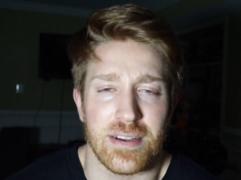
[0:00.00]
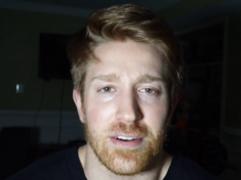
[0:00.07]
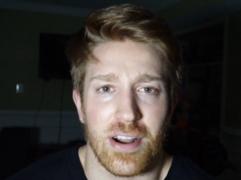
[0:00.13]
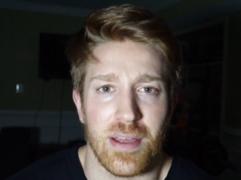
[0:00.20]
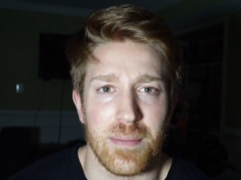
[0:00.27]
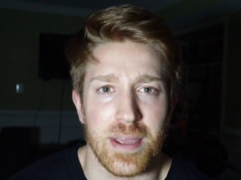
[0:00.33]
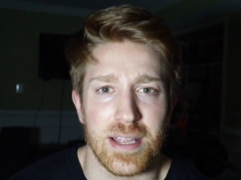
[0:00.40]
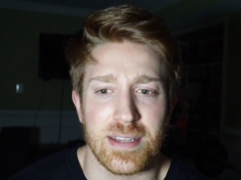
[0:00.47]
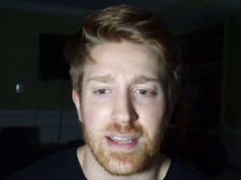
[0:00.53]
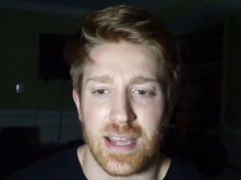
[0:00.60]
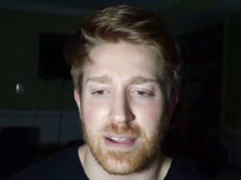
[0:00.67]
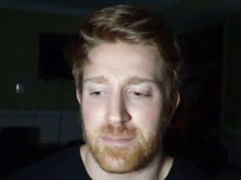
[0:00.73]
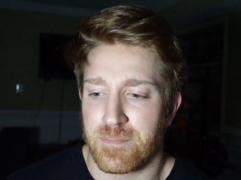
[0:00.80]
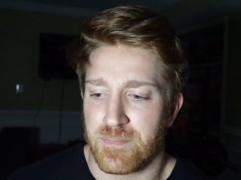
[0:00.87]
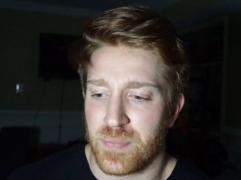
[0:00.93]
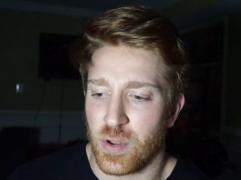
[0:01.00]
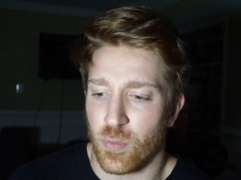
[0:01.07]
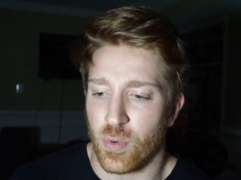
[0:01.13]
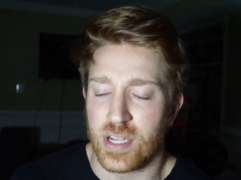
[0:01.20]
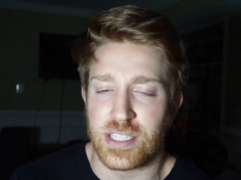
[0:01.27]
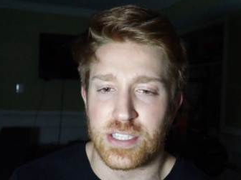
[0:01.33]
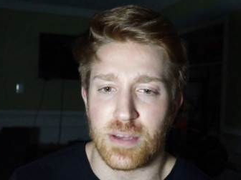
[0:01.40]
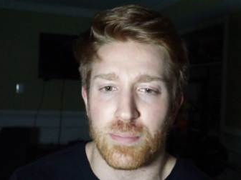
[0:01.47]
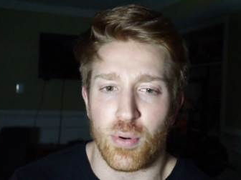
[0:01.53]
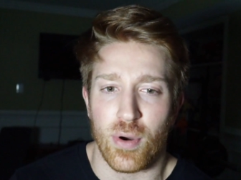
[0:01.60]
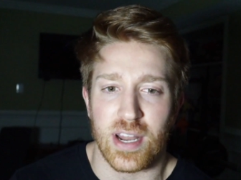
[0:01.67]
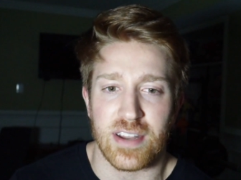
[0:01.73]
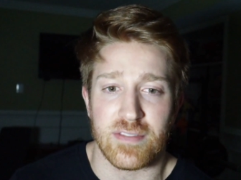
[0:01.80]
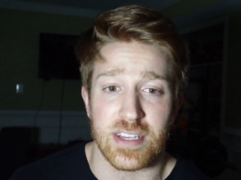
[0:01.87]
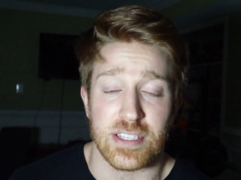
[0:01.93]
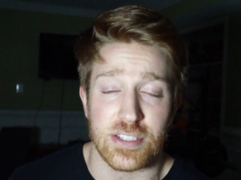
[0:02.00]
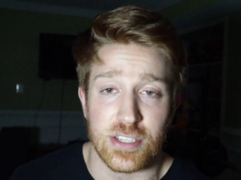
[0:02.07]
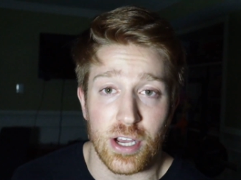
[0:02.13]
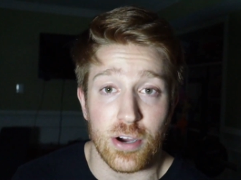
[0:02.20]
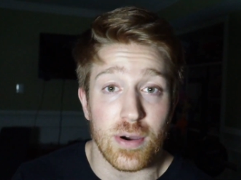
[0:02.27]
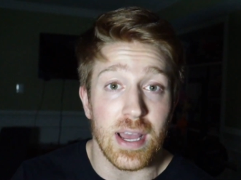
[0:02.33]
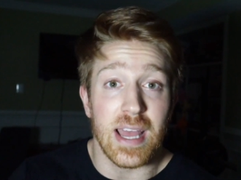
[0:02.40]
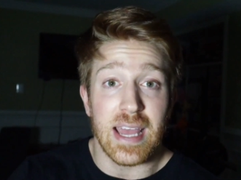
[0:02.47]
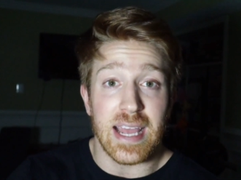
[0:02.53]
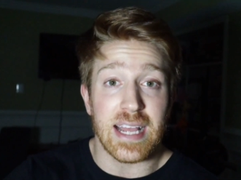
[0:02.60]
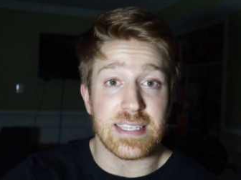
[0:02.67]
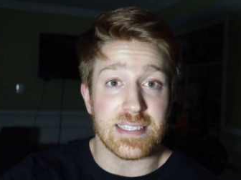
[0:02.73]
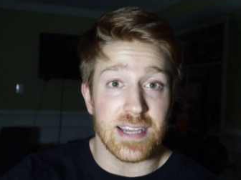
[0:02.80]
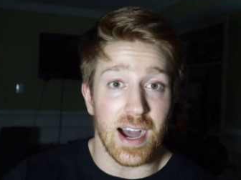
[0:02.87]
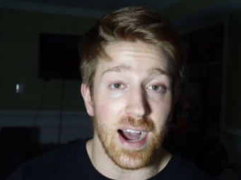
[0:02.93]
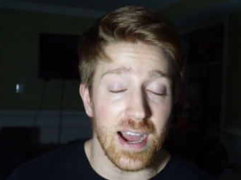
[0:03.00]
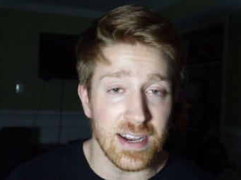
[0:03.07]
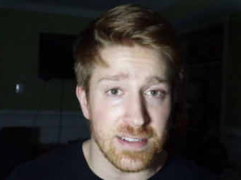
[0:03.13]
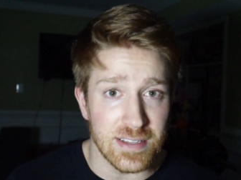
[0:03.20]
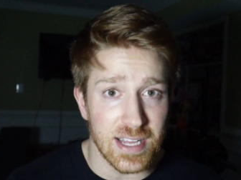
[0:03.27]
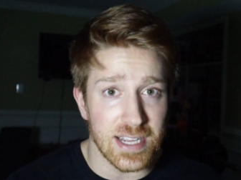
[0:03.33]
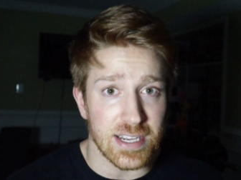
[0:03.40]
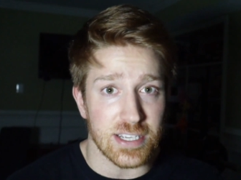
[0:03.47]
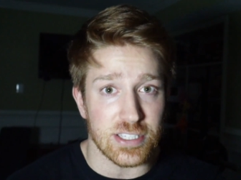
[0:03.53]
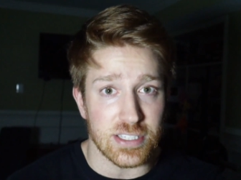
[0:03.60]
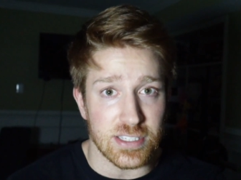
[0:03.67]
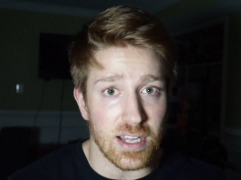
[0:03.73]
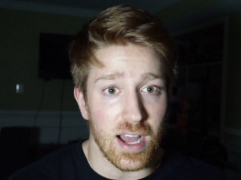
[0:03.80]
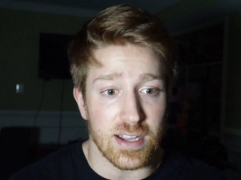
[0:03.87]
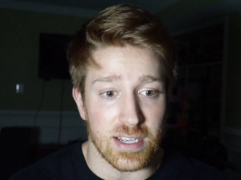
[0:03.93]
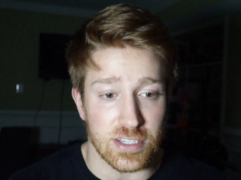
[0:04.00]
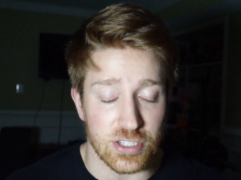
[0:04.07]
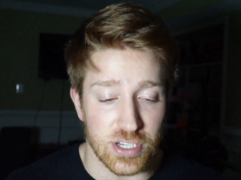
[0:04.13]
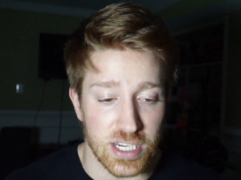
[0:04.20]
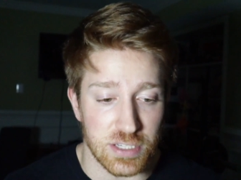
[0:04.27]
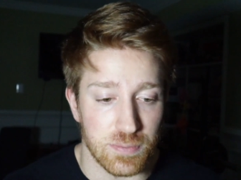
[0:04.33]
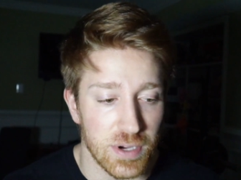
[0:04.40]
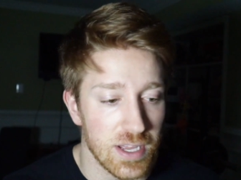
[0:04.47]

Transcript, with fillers: You know what I mean? Like, what's the point of this? So it's kind of like a stock exchange.